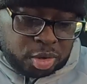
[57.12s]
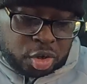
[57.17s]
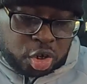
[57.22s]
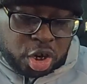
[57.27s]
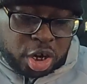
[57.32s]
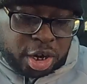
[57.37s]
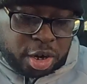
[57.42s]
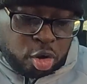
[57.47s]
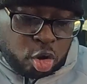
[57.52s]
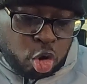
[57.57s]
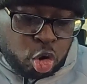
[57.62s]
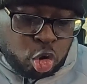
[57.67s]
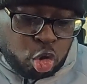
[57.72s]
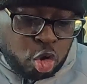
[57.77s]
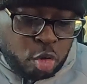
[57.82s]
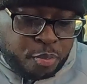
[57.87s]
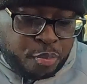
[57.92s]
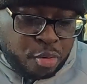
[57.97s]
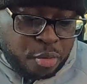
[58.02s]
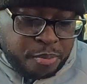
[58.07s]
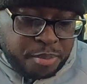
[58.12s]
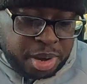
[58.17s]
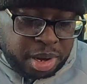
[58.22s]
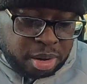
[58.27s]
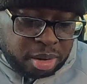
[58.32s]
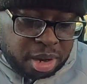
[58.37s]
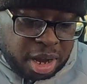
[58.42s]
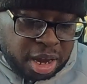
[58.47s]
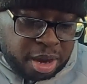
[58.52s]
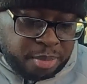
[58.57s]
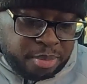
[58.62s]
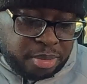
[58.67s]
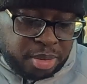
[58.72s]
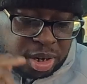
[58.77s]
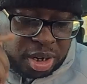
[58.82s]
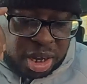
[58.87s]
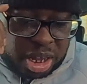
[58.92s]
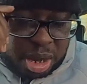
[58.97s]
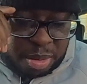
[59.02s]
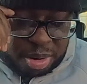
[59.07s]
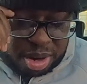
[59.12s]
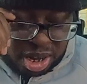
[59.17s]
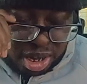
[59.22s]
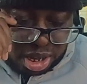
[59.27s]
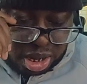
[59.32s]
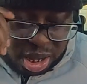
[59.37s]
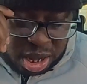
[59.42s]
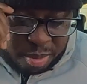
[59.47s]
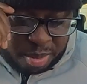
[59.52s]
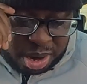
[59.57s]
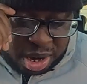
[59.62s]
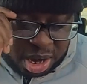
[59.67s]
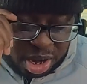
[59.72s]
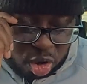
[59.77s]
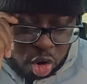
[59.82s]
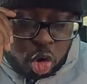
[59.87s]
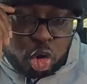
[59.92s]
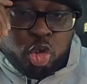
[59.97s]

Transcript: Sorry, Olubunmi, uh, Mister let me get the name again.